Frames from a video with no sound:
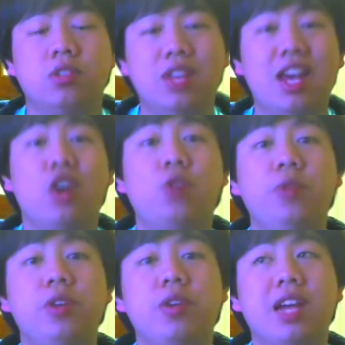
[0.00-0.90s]
So yeah,
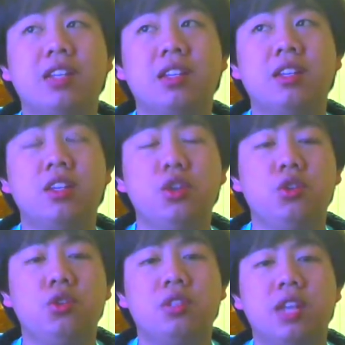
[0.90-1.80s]
hopefully you guys can continue
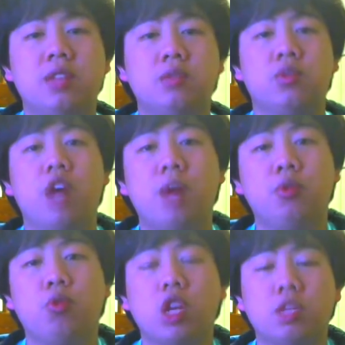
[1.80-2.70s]
to stay
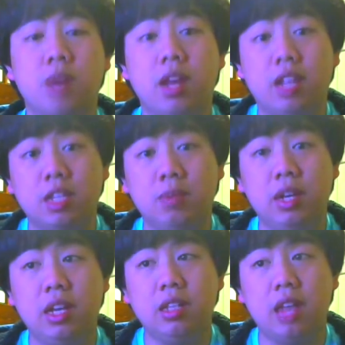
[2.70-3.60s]
subscribed to watch my Let's
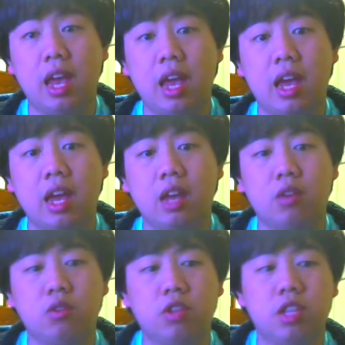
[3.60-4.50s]
Plays, and
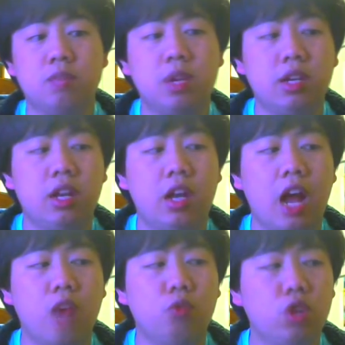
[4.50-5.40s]
this Monday
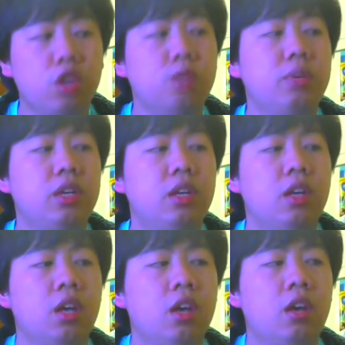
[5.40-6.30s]
I will be
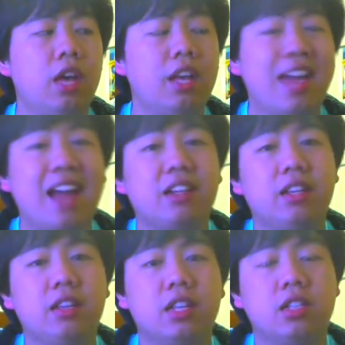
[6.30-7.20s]

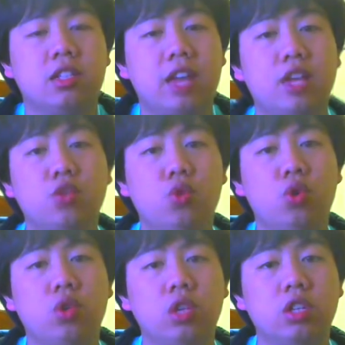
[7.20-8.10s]
enacting this
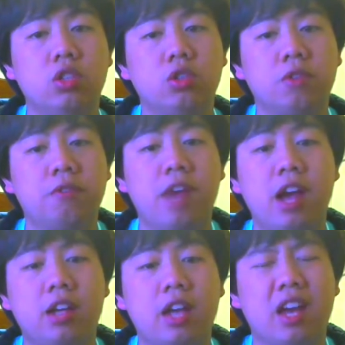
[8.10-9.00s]
schedule into
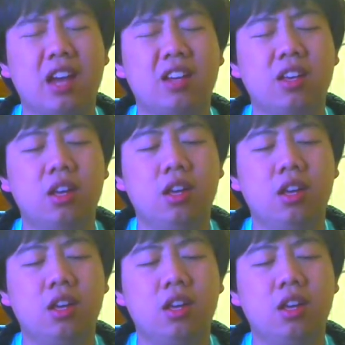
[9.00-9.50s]
effect and